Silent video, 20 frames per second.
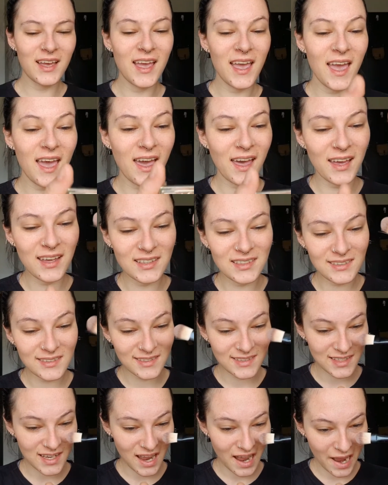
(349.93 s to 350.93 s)

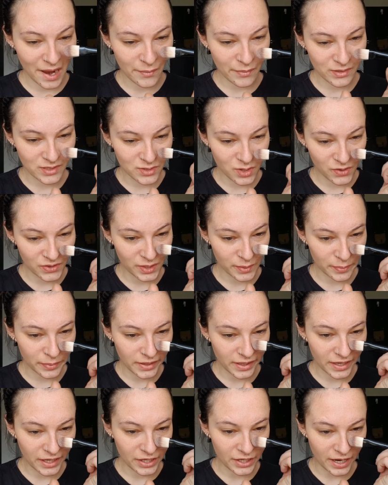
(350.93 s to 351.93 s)
And I was on the
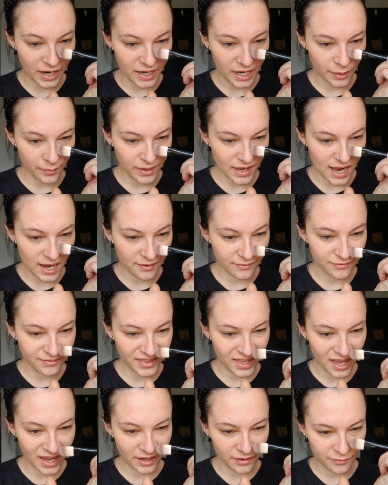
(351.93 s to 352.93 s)
playground and we had
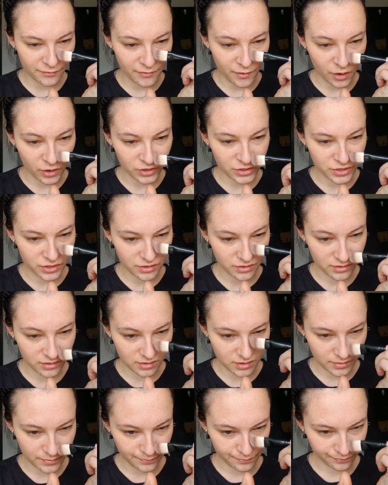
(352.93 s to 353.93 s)
flying
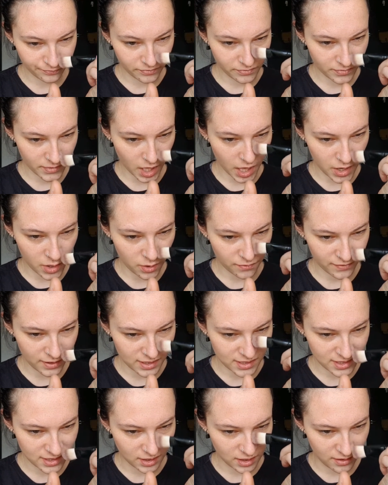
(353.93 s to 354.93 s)
foxes. I don't know if
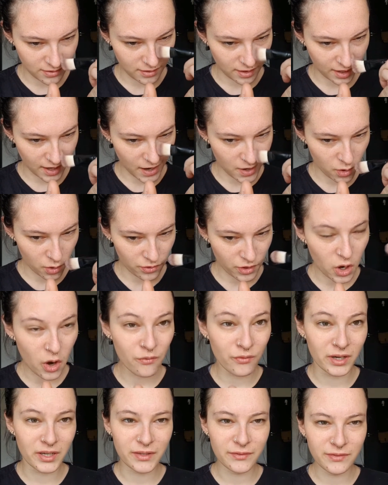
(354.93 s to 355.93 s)
that's still a thing. I know they got
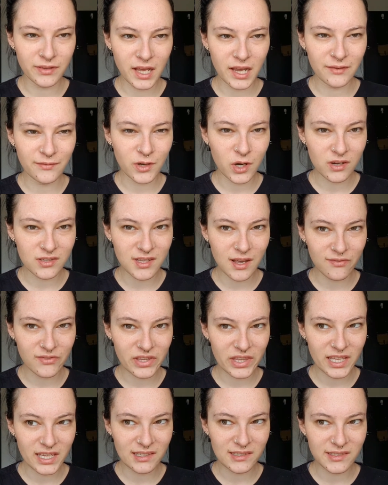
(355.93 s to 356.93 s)
rid of the flying fox after
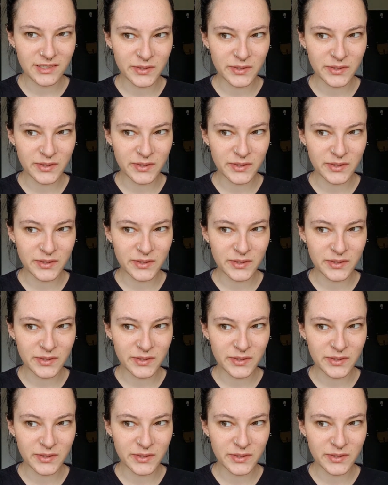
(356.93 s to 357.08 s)
this.